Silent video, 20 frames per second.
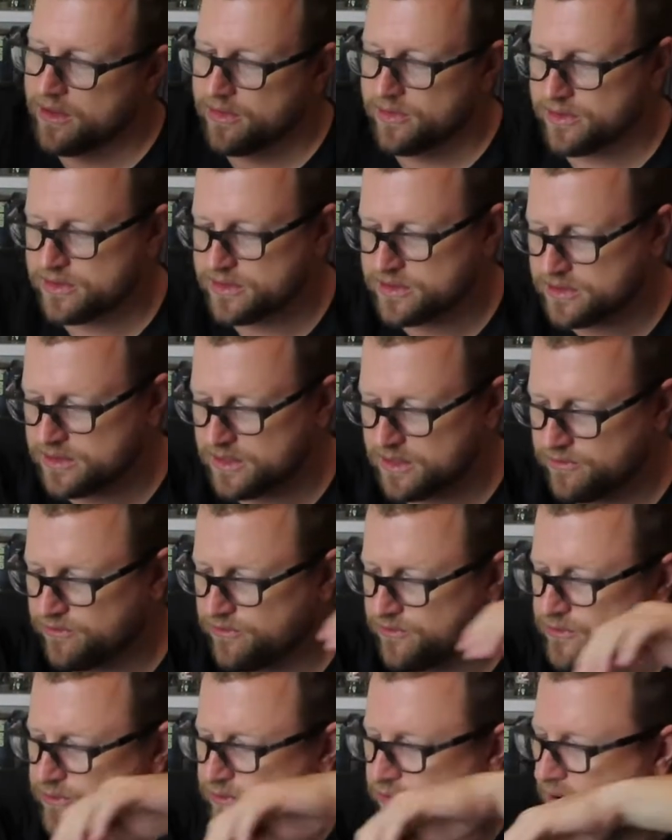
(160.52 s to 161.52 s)
This is the
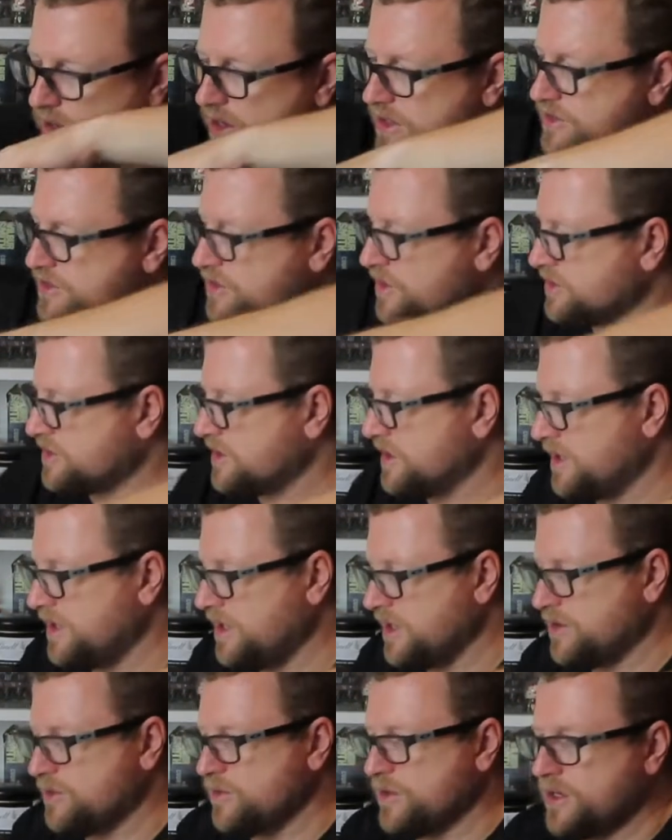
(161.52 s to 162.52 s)
fire starting
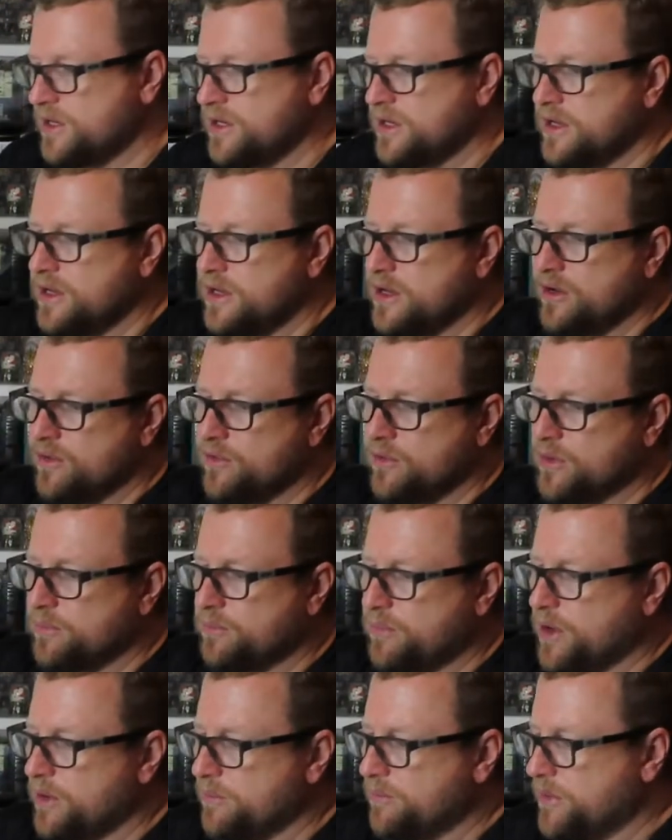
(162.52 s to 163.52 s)
liquid. We'll
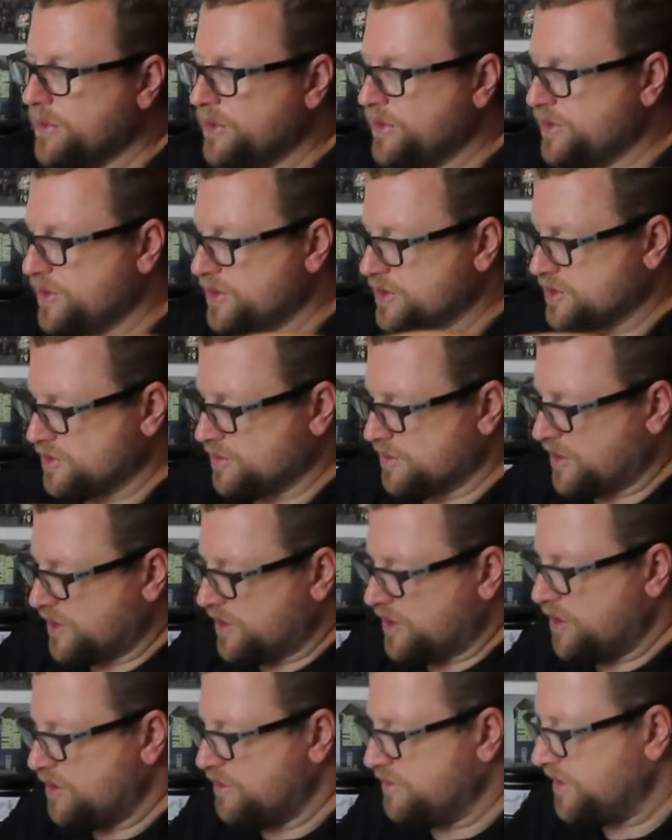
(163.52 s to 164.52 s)
pop this one
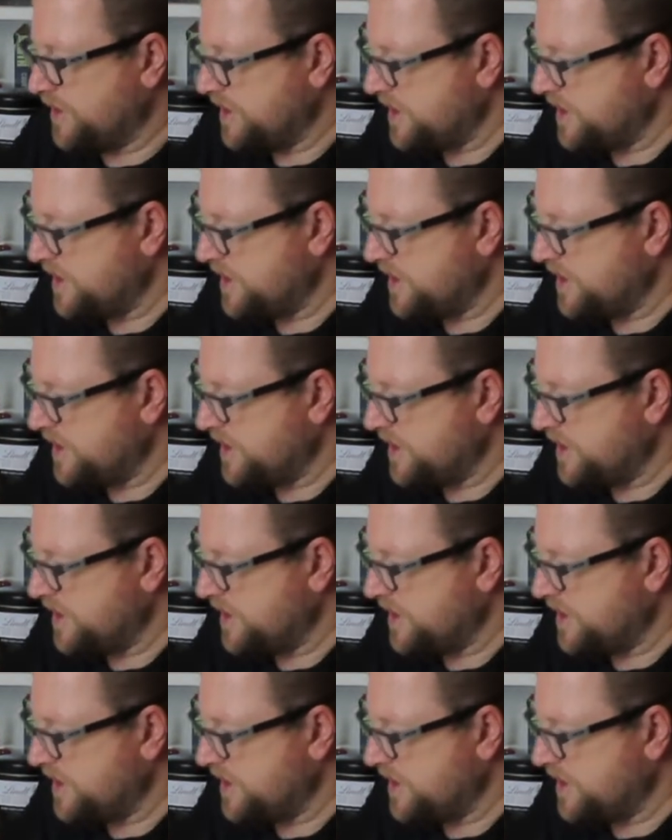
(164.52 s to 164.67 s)
over